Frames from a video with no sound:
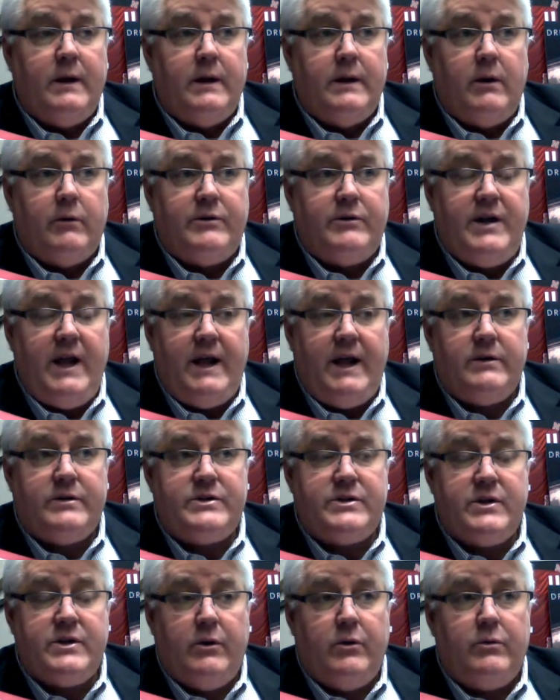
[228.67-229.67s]
or 10 or
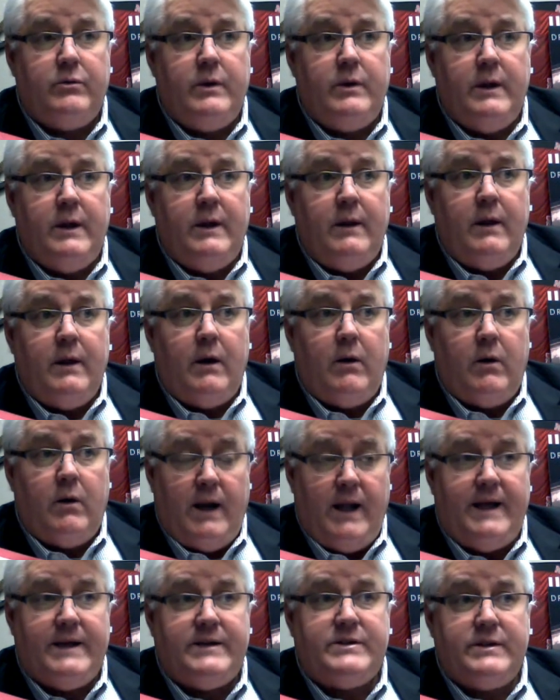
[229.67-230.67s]
so or
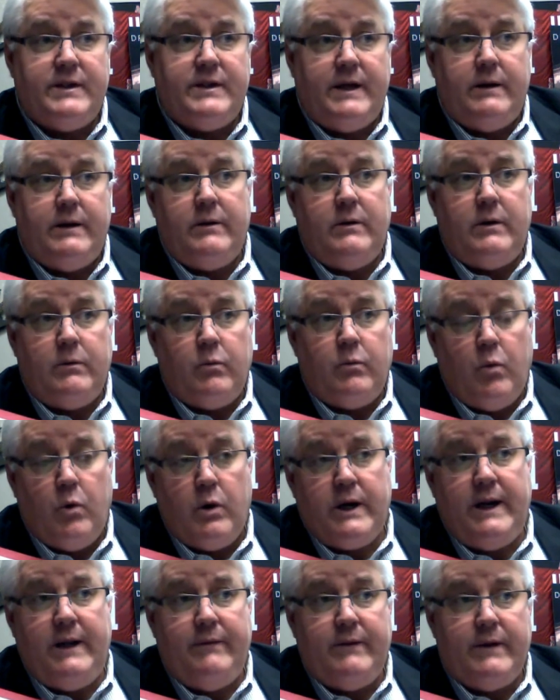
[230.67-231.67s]
less that
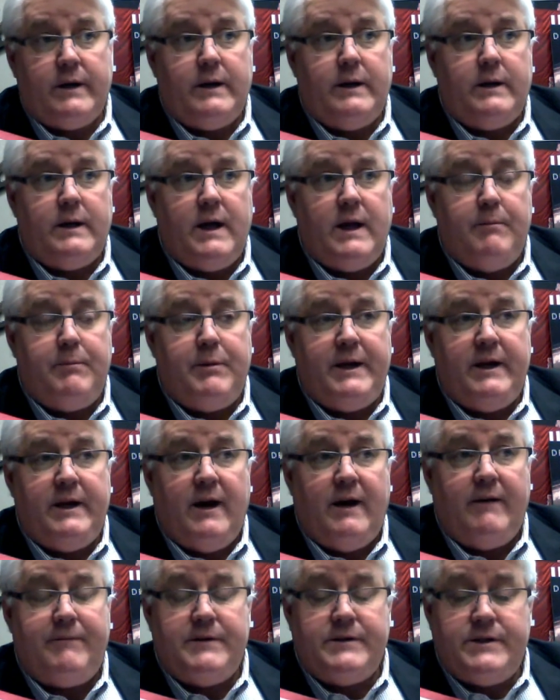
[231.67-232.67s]
work in the company
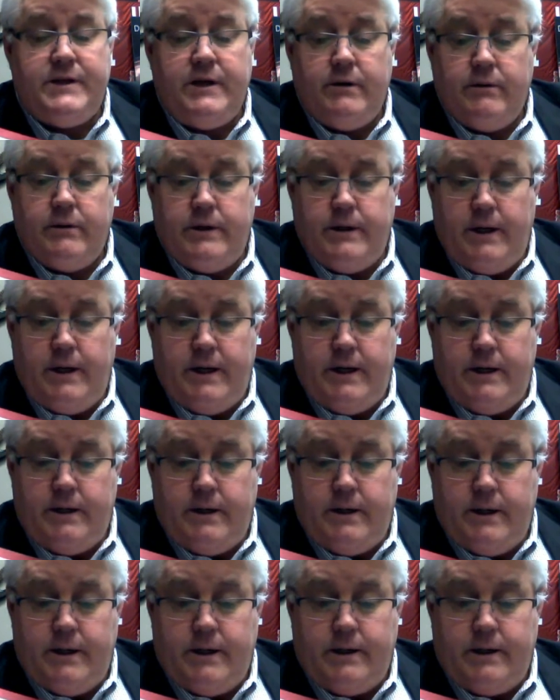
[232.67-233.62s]
office here in